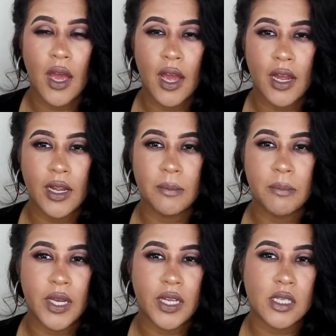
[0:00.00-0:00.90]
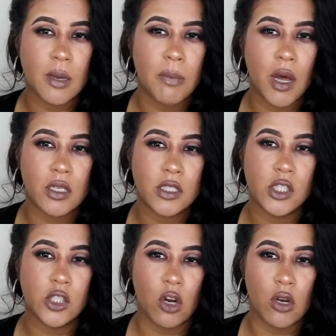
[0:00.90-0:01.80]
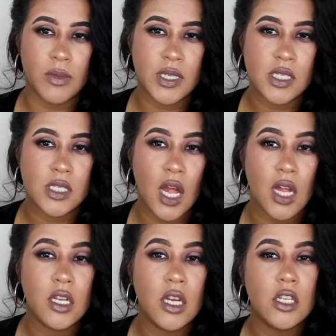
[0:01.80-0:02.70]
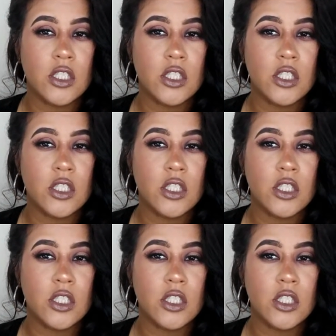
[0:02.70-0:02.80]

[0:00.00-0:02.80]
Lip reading: and picked up Boxycharm instead,